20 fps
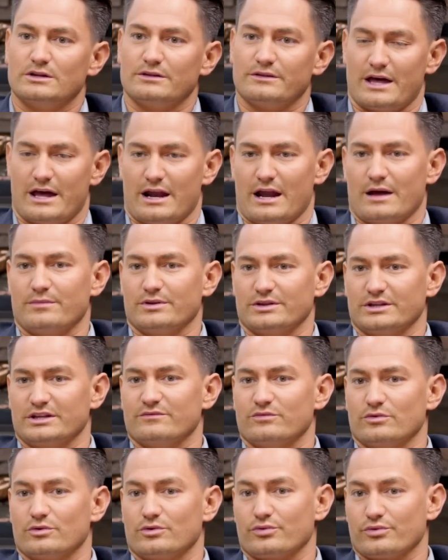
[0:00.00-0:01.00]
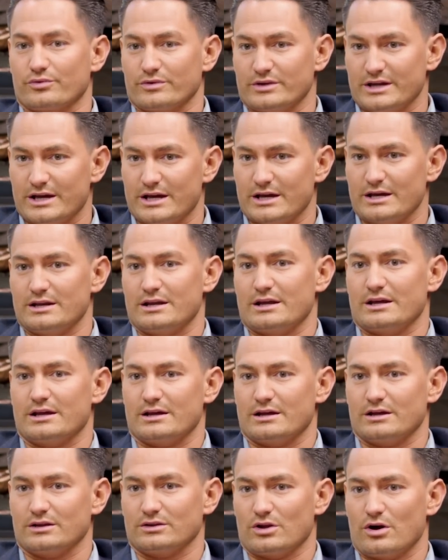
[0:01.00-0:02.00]
that I believe will create
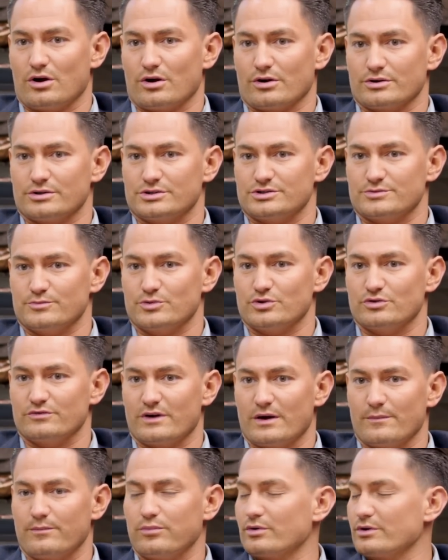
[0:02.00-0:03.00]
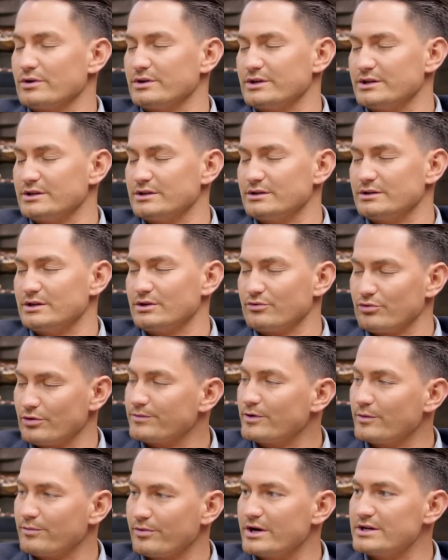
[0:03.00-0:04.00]
a large move upward in
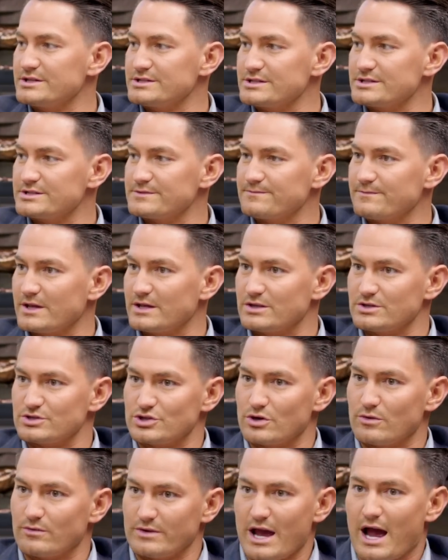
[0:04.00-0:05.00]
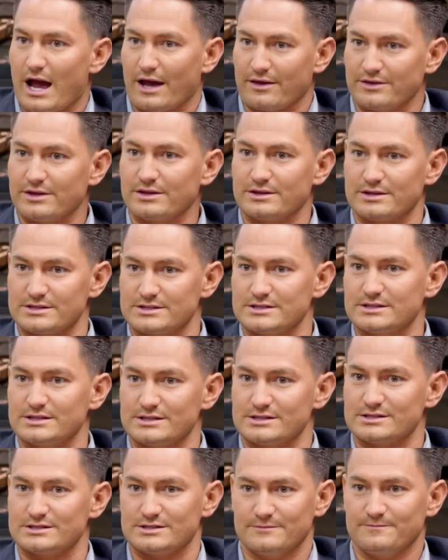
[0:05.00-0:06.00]
crypto prices. And so, yeah, I think this
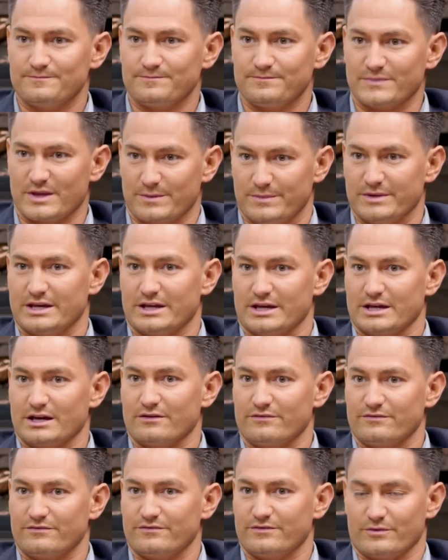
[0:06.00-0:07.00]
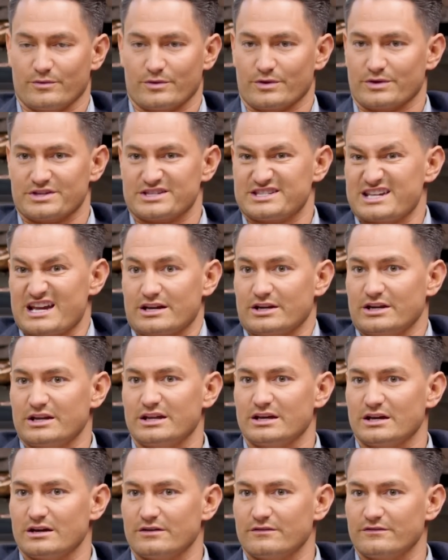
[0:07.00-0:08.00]
is the beginning we're in the second
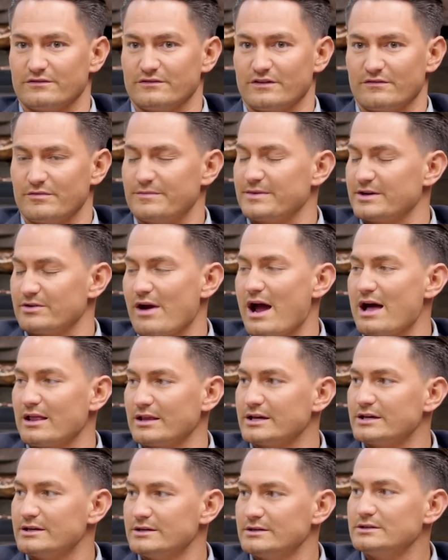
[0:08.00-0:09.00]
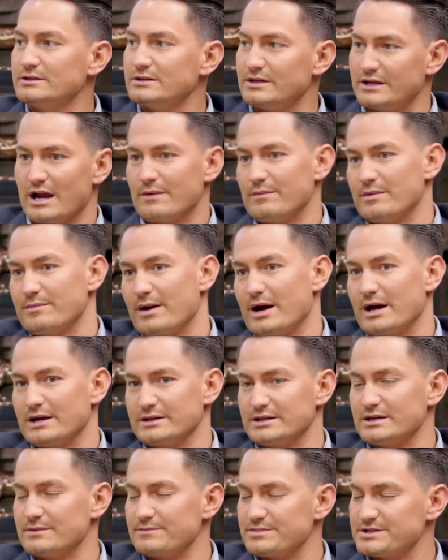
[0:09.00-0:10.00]
inning of a big rally, and I'd be buying
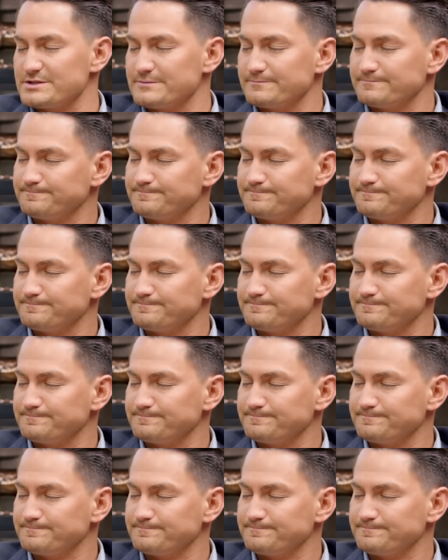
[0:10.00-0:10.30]
dips.